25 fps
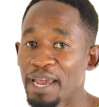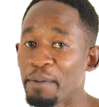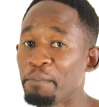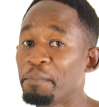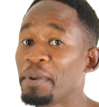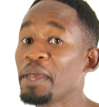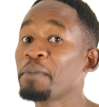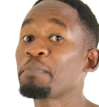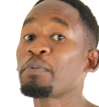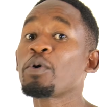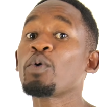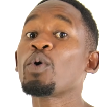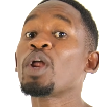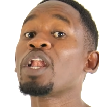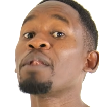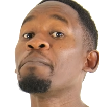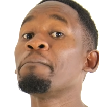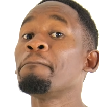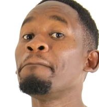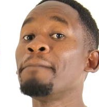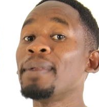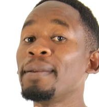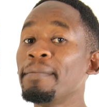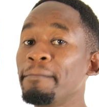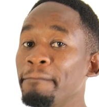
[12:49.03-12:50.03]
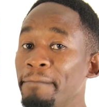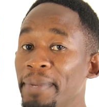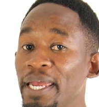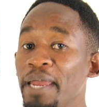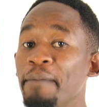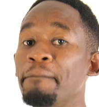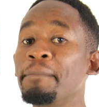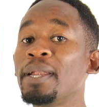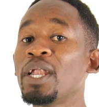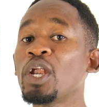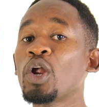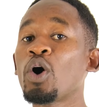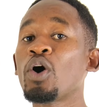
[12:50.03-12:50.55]
People will be
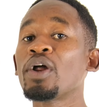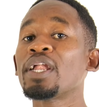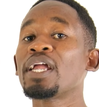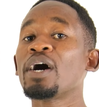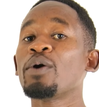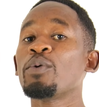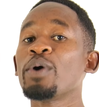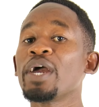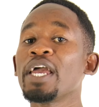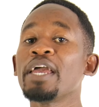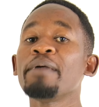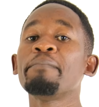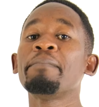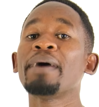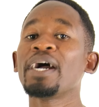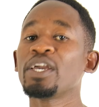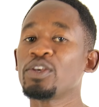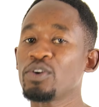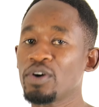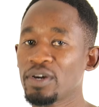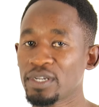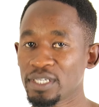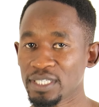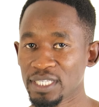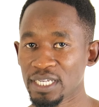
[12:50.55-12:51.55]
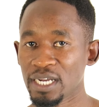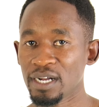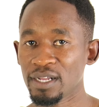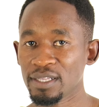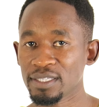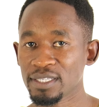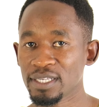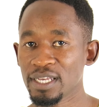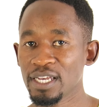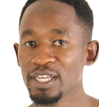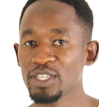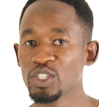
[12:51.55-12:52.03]
blown away by your results.